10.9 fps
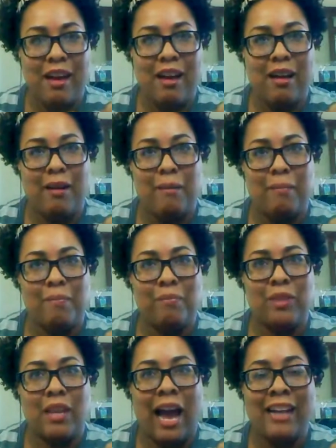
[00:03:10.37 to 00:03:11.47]
I
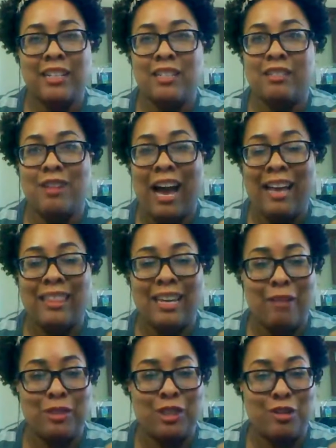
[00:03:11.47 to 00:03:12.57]
think
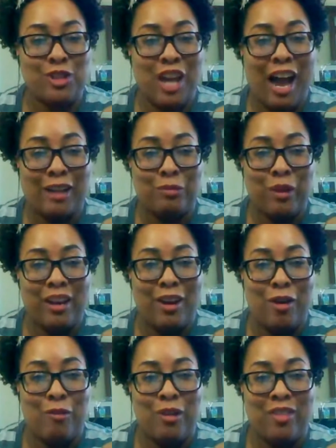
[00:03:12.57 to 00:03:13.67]
I was so shocked when
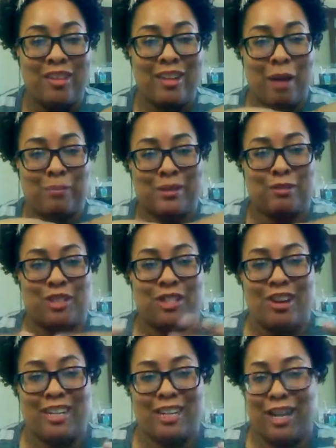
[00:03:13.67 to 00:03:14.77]
the episode
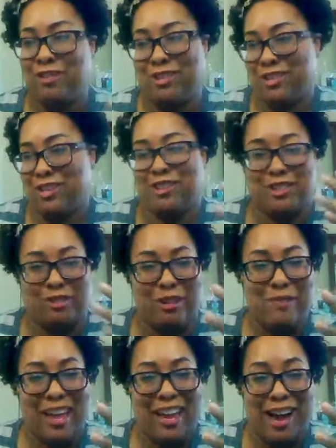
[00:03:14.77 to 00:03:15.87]
started and you just heard screaming.